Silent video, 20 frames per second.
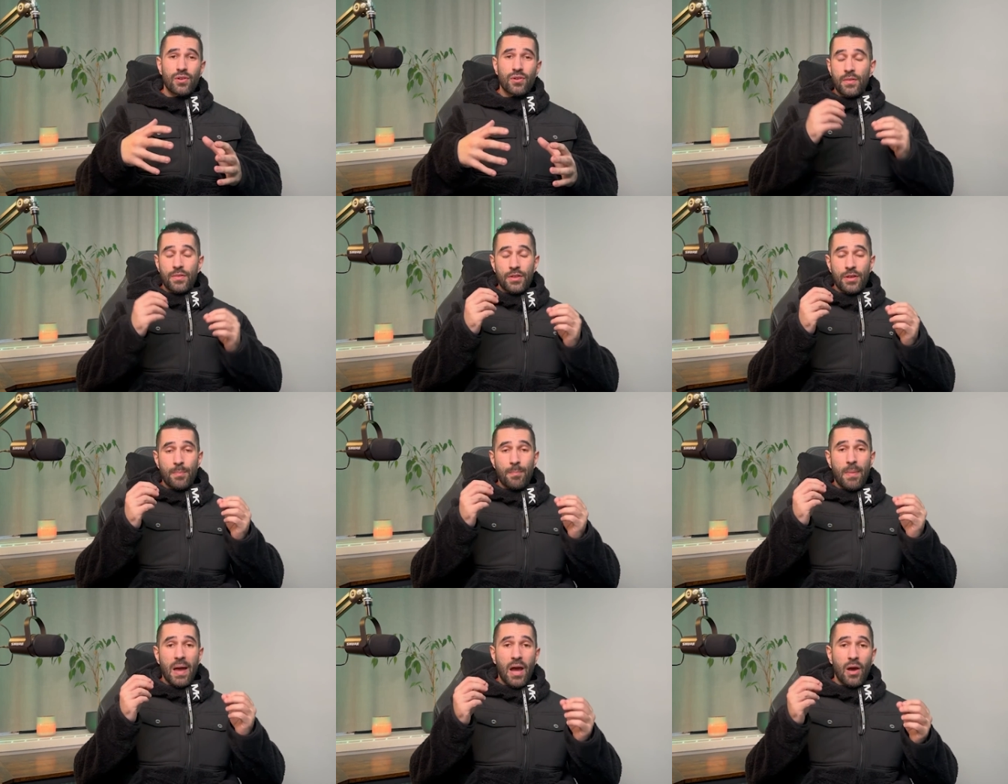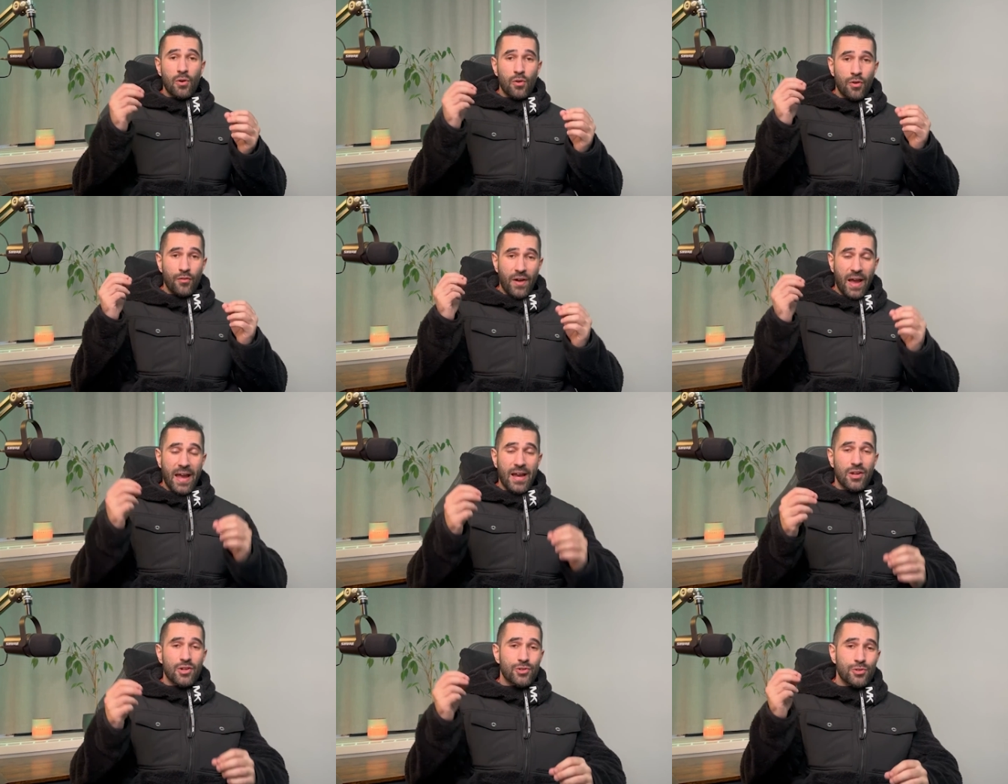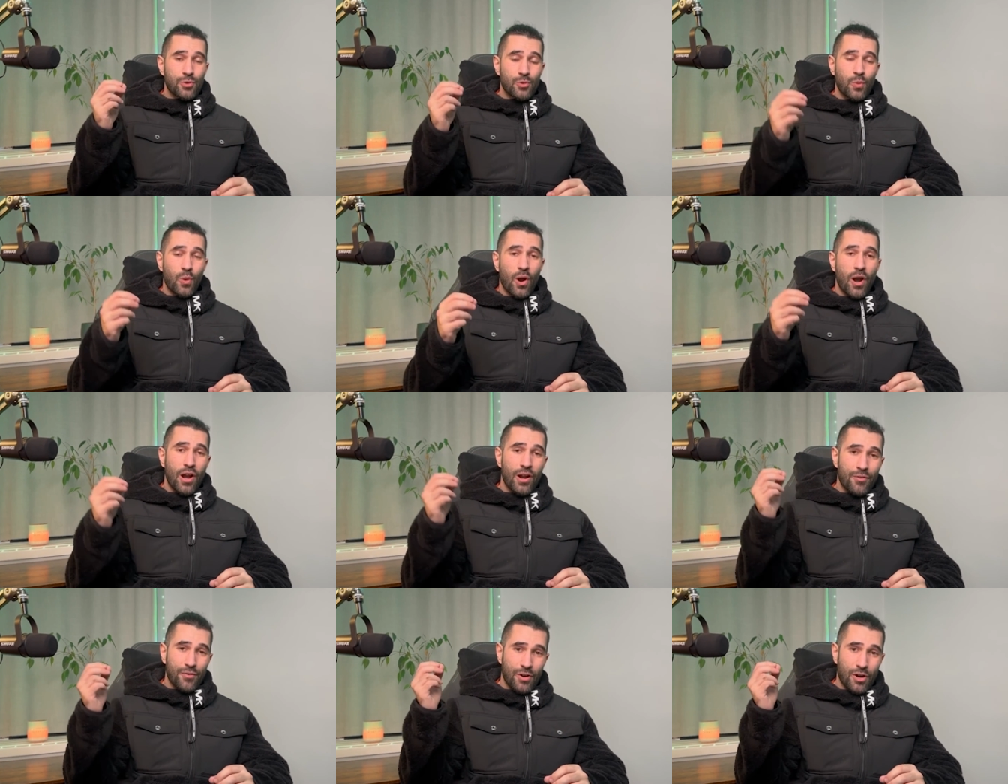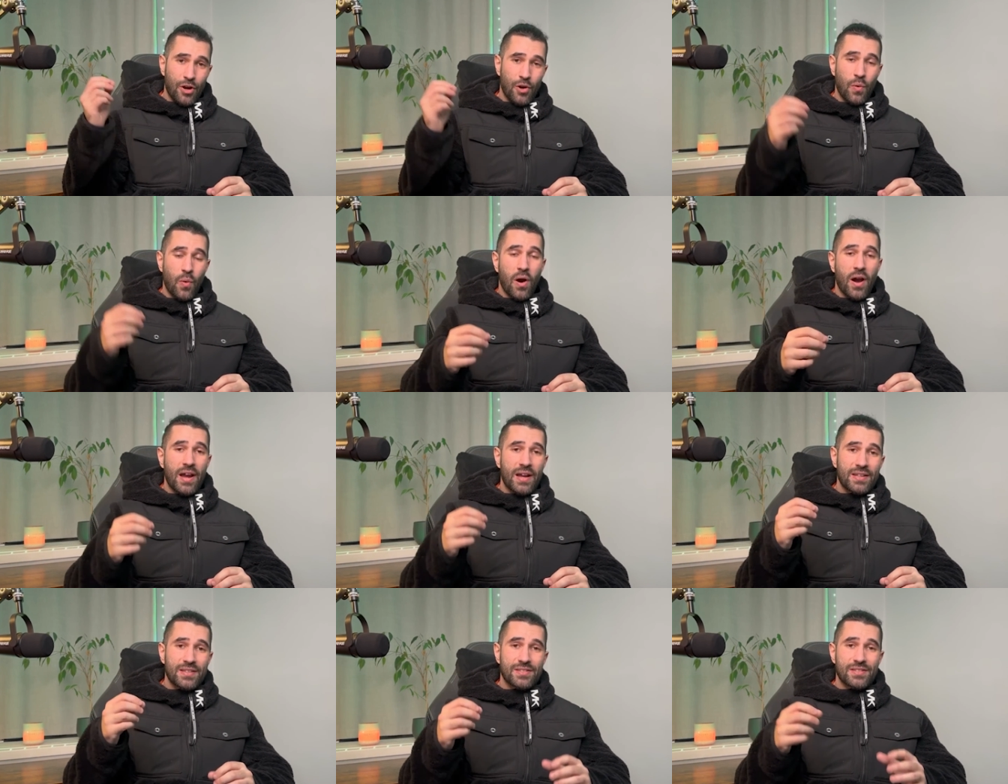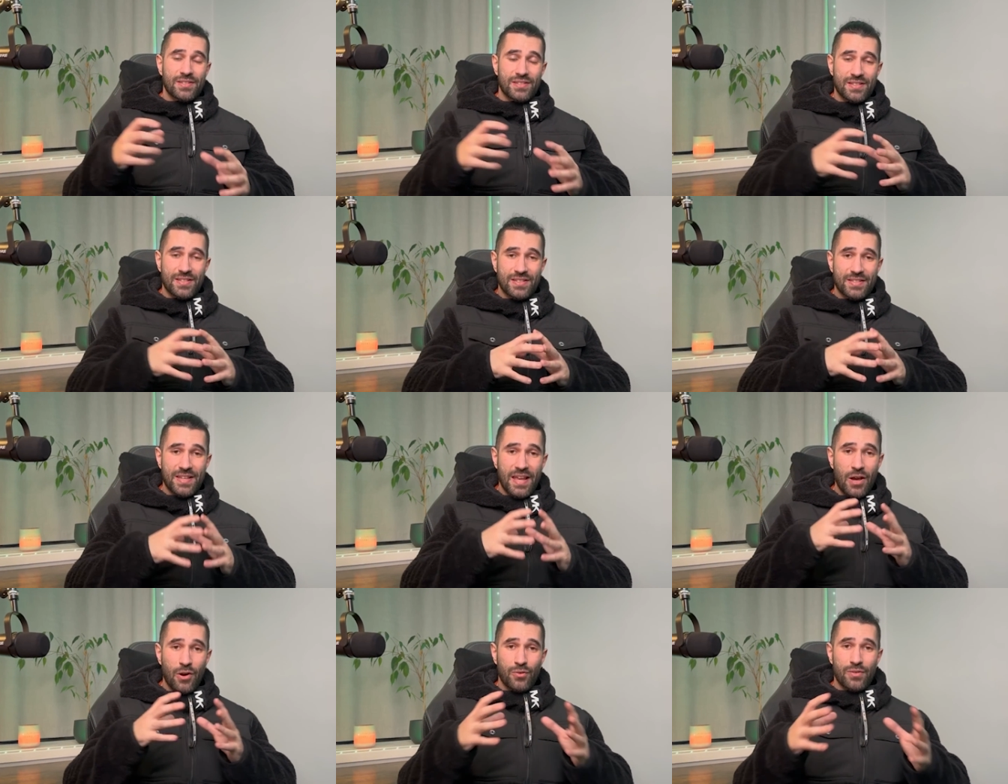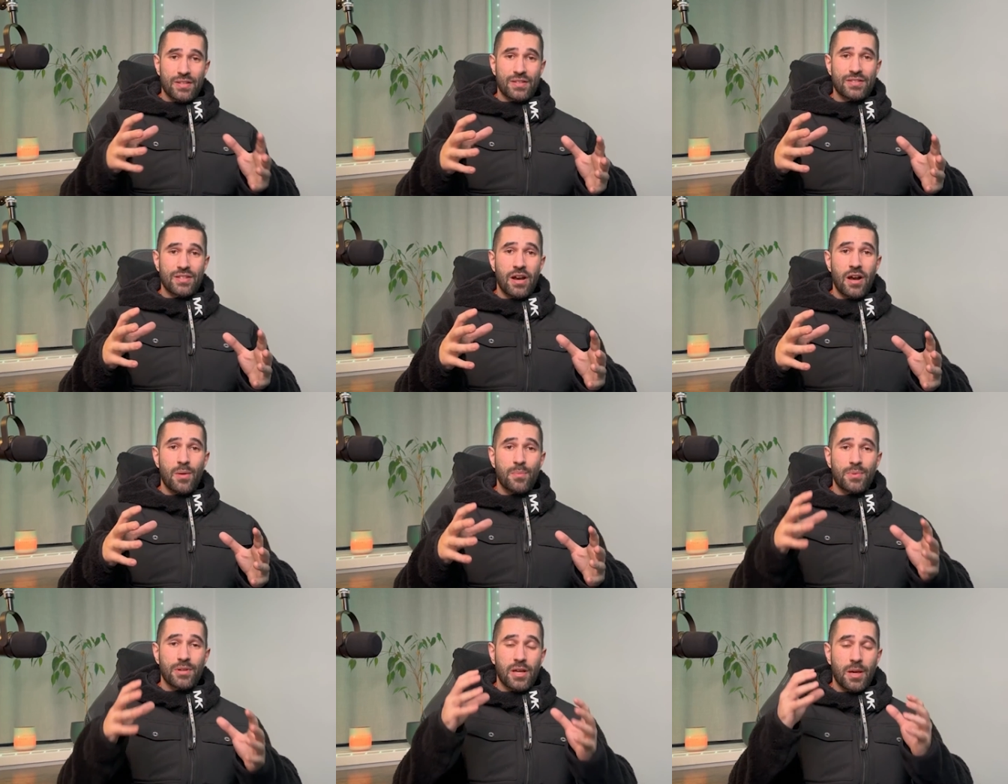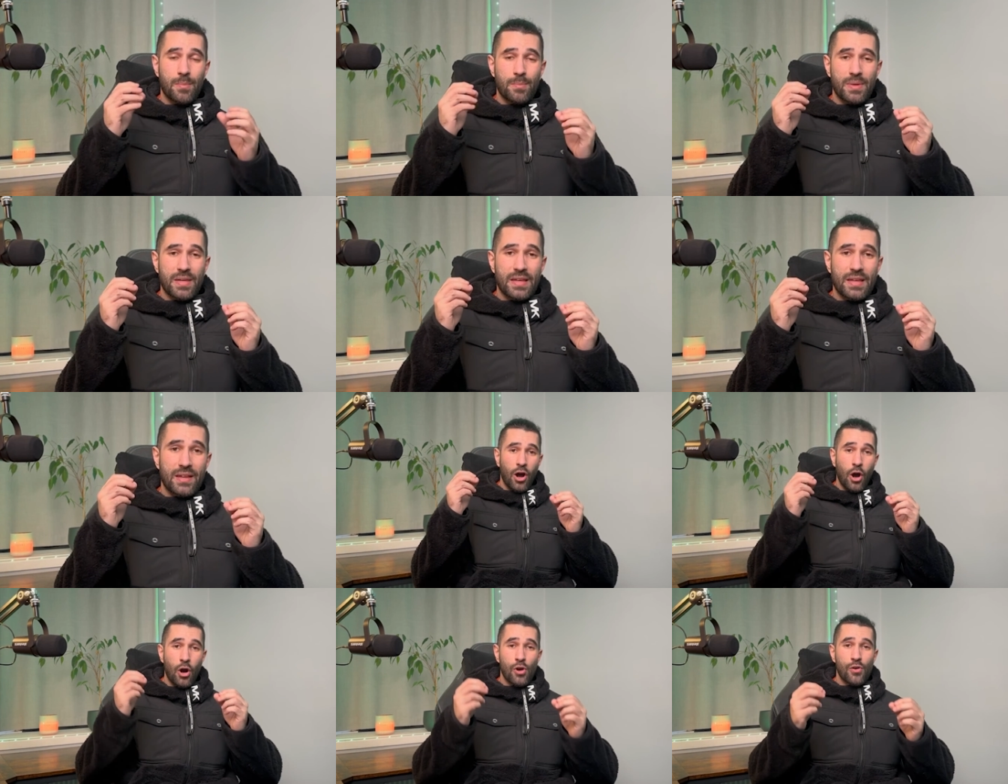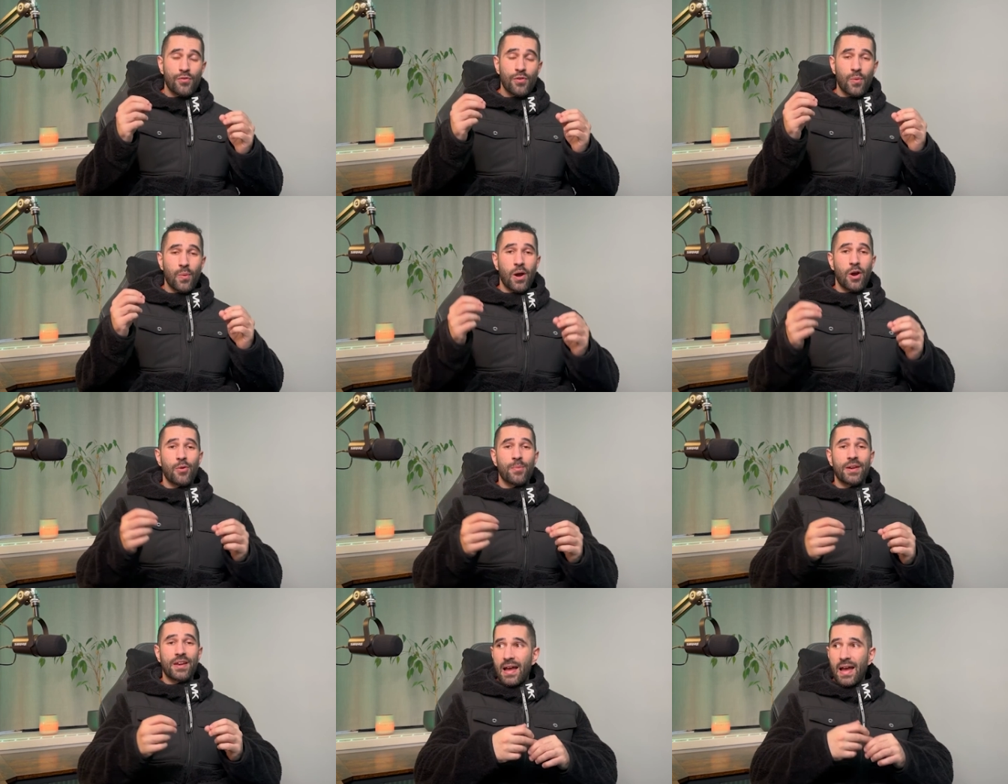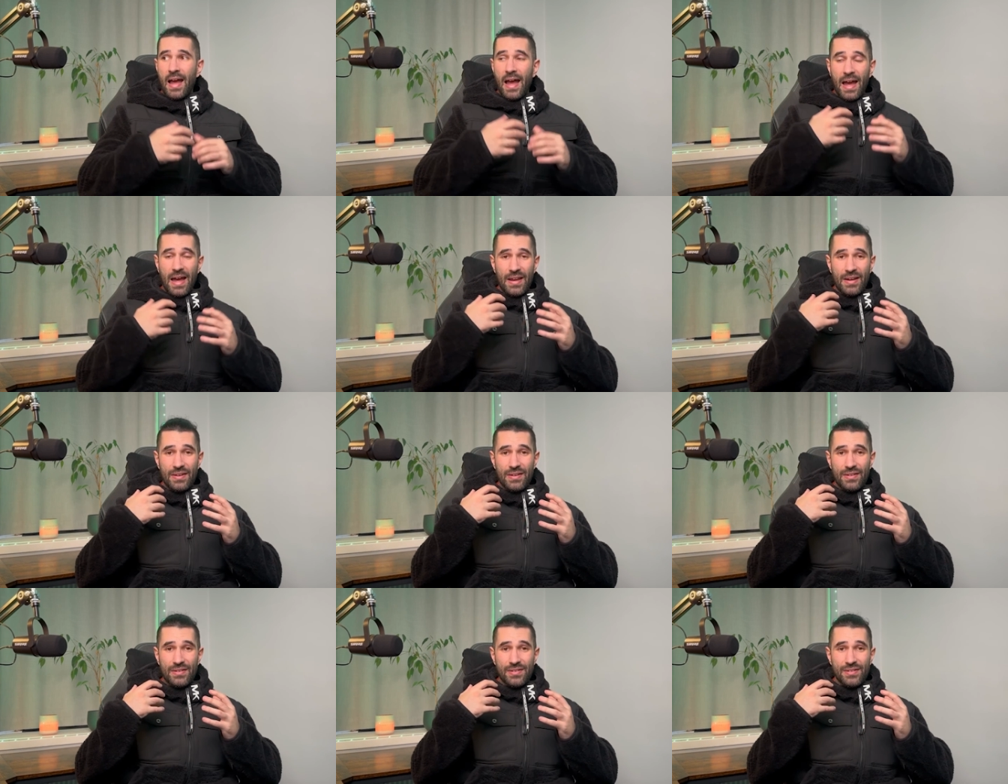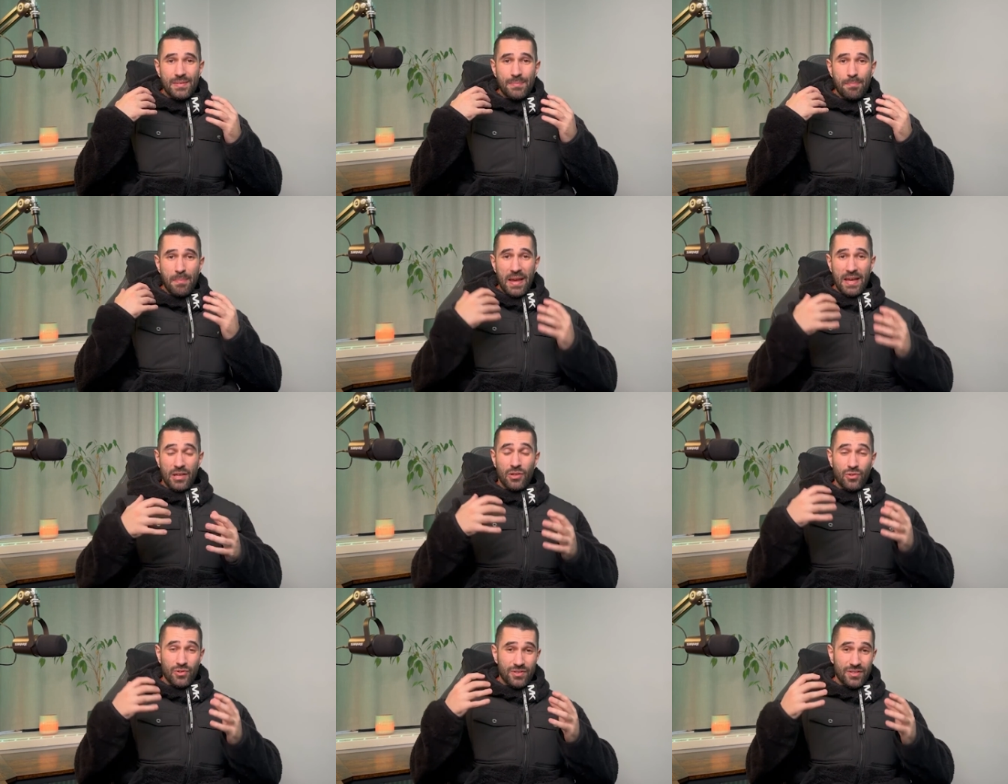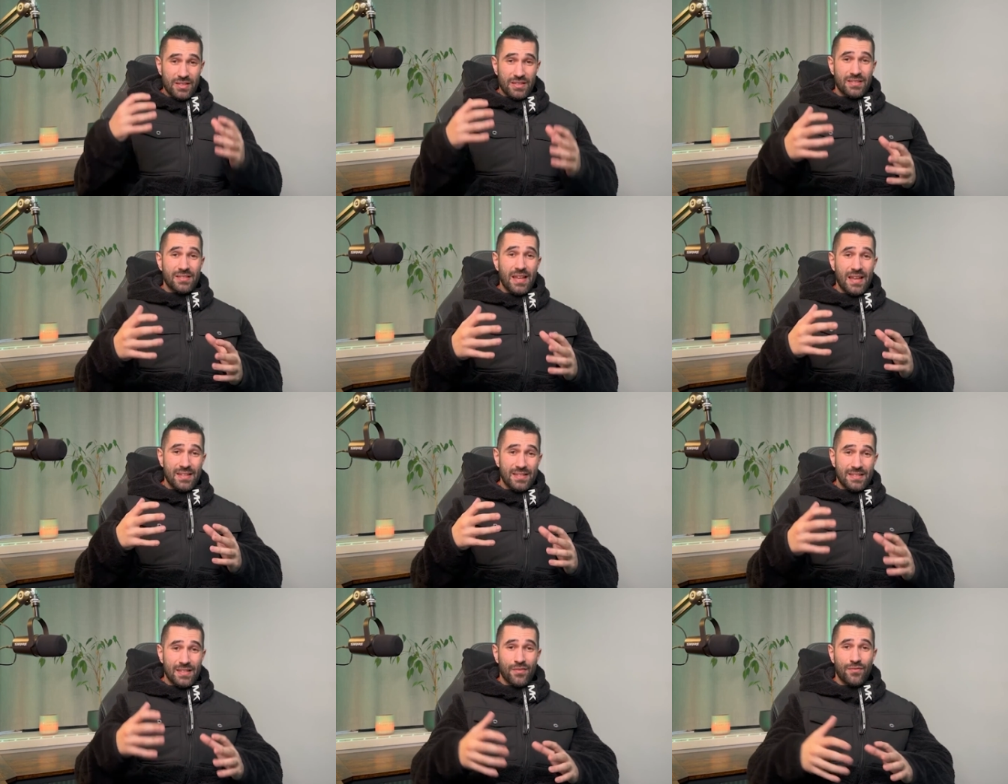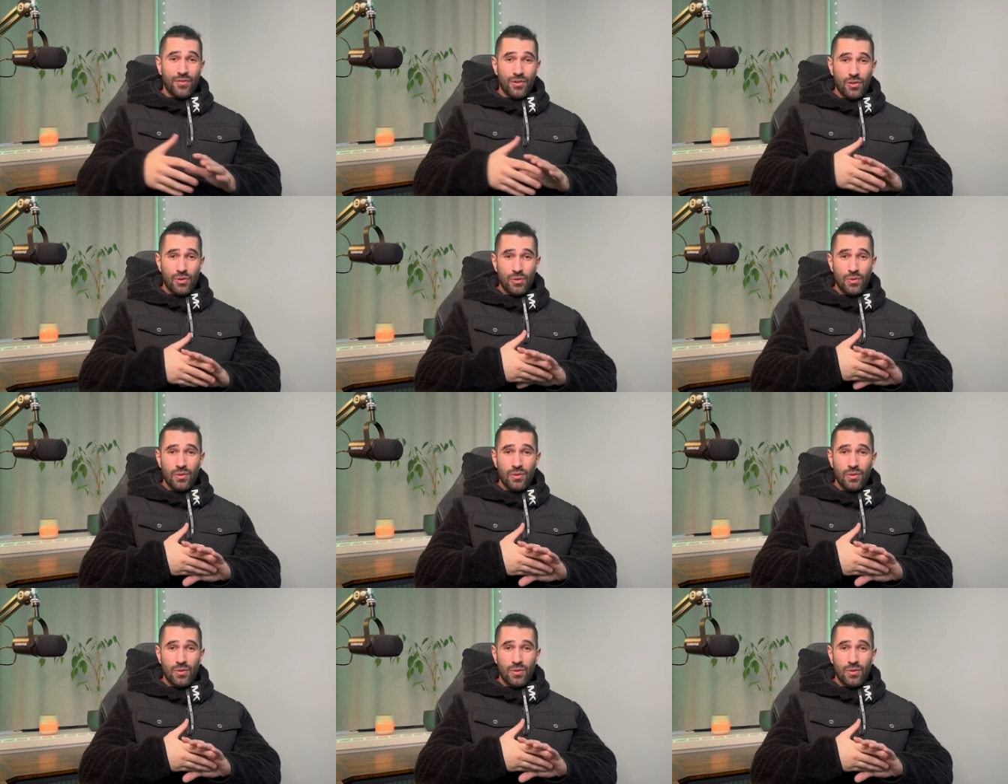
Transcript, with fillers: the amount of actual work required to settle this up can be overwhelming and make your success difficult.